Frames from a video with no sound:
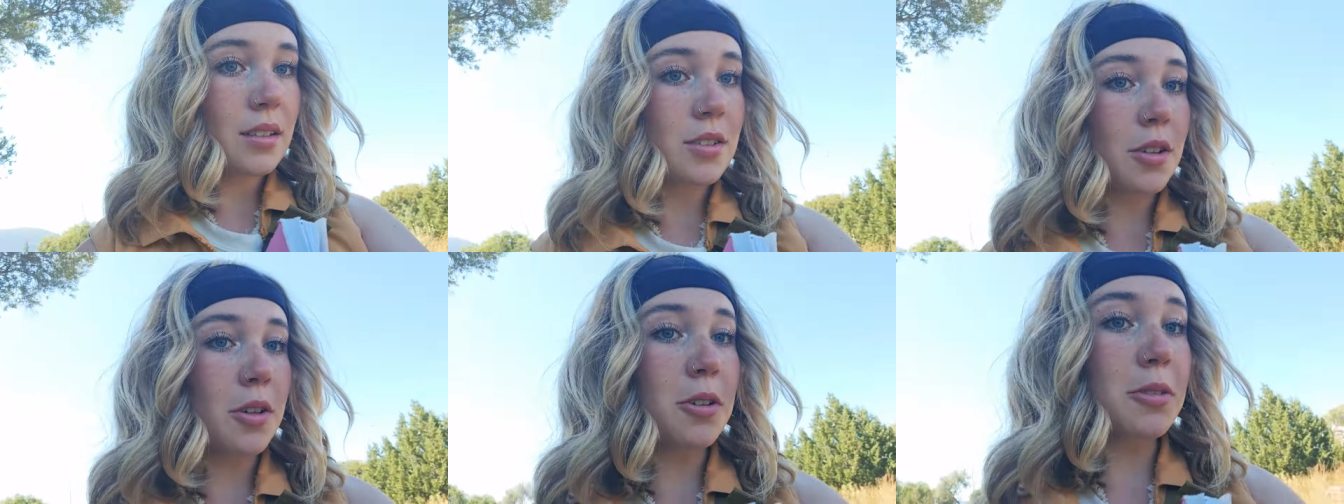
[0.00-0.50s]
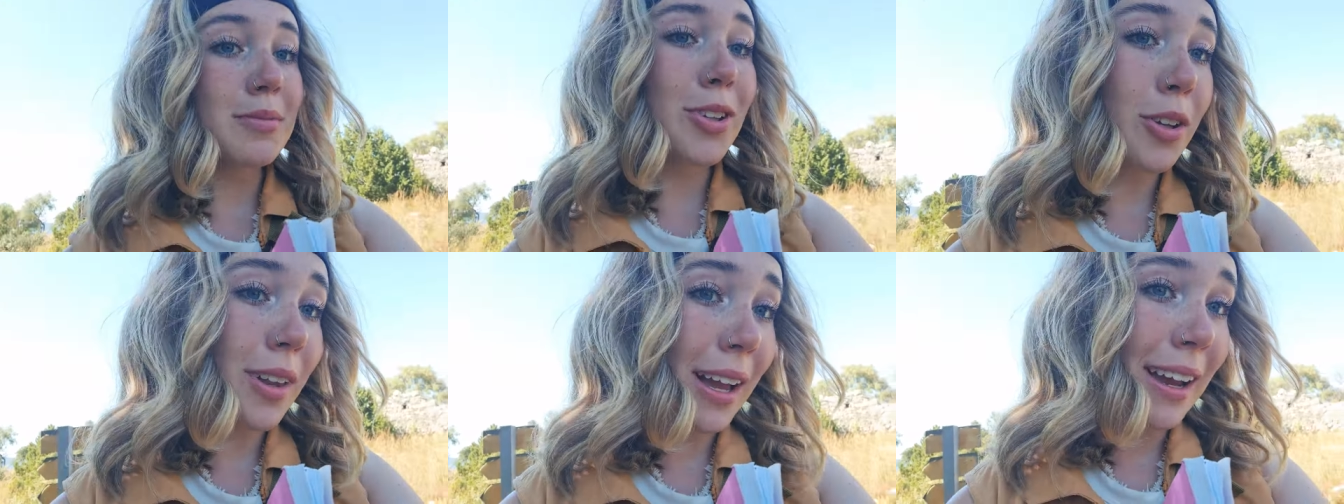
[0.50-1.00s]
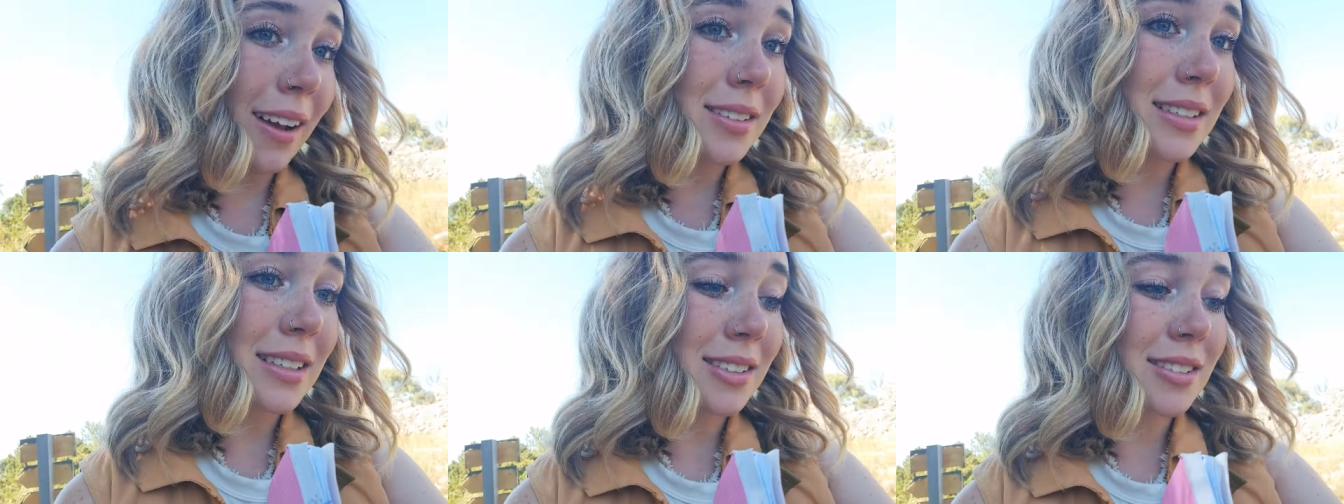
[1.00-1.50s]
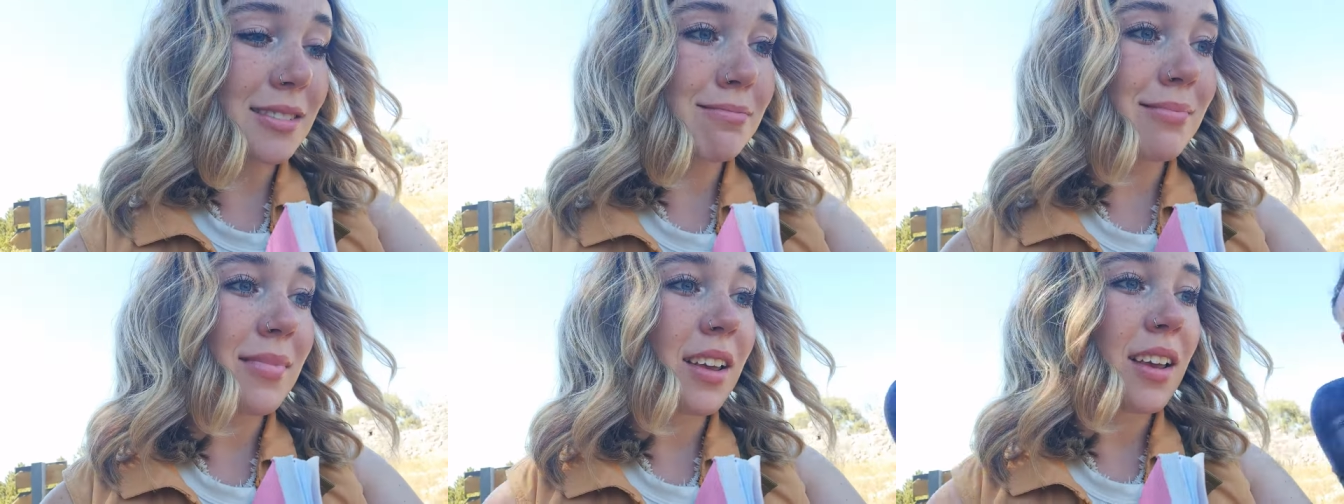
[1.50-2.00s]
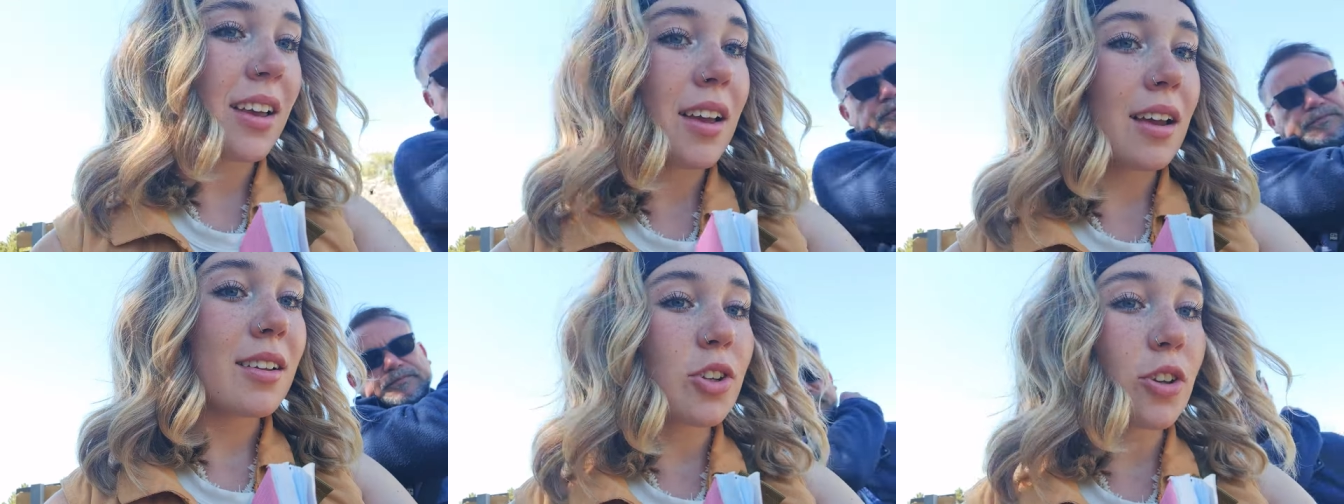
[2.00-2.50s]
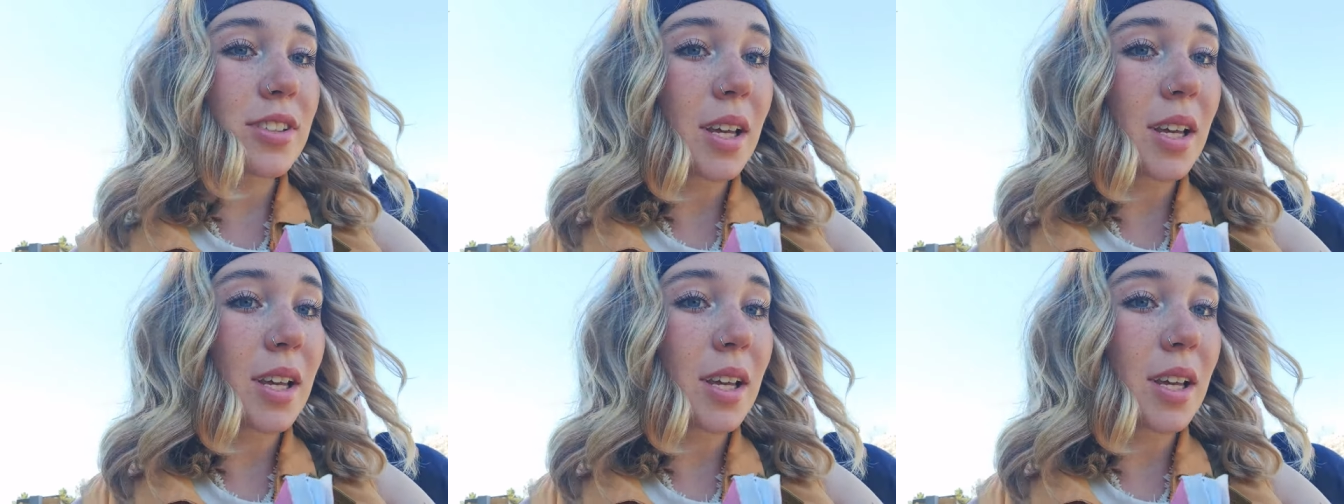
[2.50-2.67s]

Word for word: So no lighthouses, no